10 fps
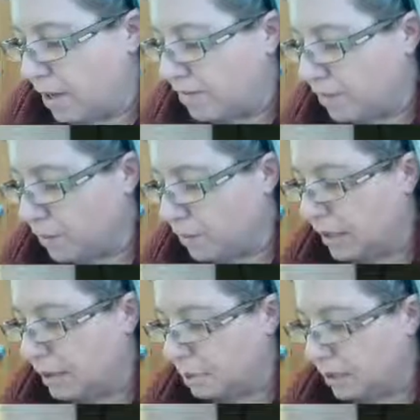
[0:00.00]
of
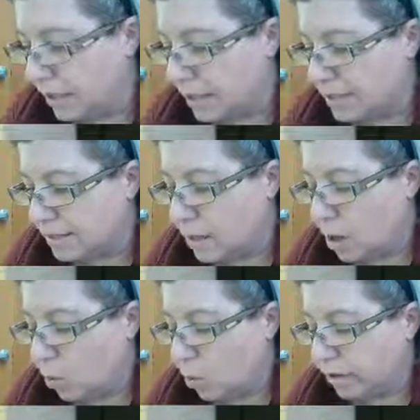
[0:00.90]
3 plus
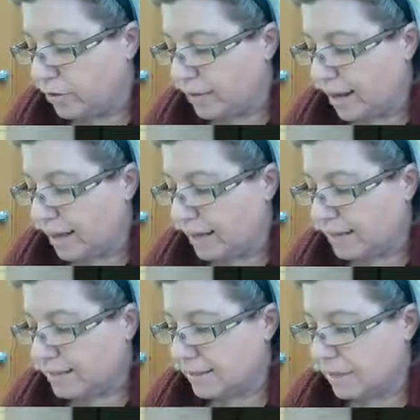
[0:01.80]
1 over
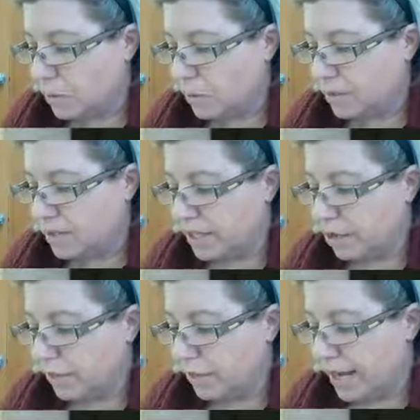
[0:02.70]
x equals 10
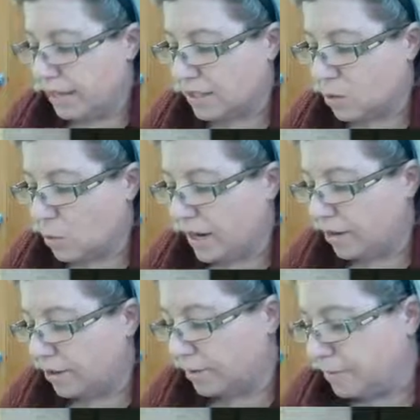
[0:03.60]
over x
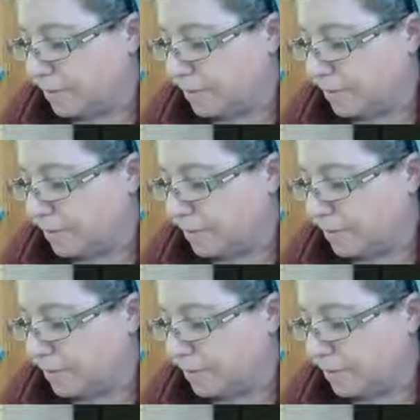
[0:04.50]
squared.